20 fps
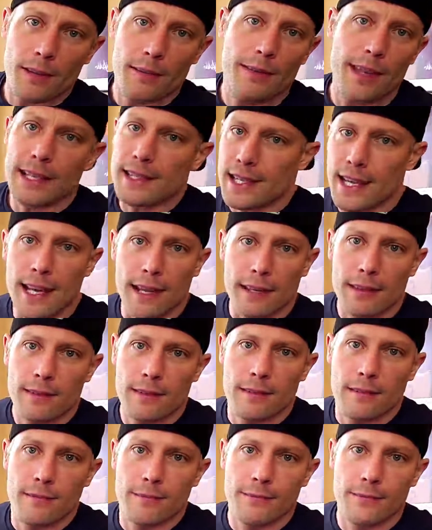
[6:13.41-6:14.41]
That's it.
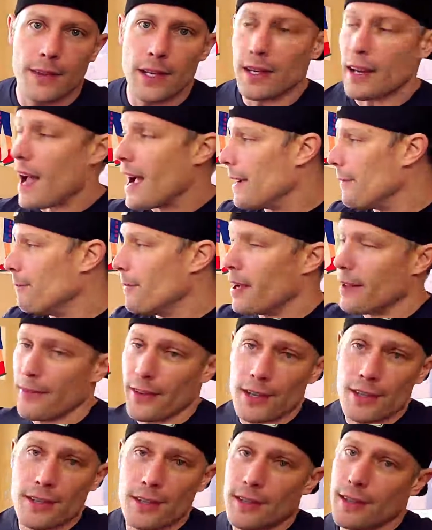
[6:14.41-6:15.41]

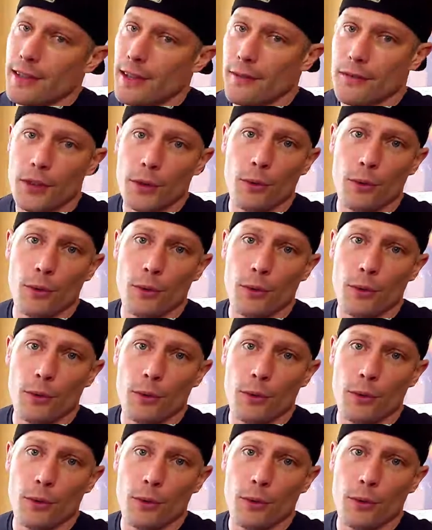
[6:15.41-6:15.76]
If